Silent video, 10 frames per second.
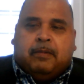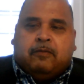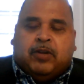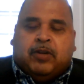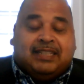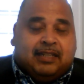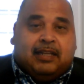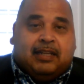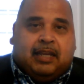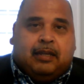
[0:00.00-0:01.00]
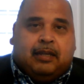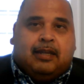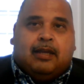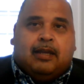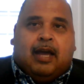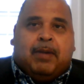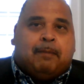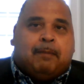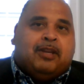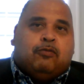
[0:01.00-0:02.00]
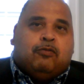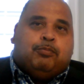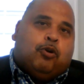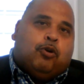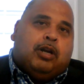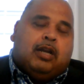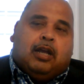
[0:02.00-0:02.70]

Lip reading: Recently, I'm happy to report,